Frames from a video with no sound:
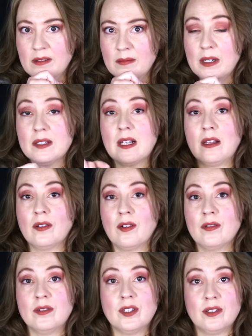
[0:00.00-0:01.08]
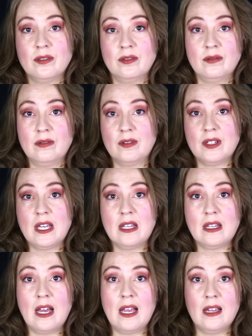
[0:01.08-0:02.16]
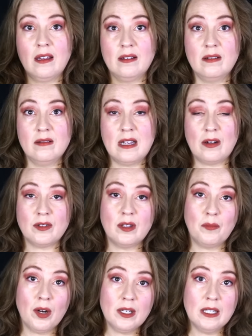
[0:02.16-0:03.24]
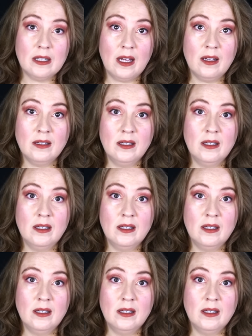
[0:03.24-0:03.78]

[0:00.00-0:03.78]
But as I learned when I was taking the guy down to the parking lot,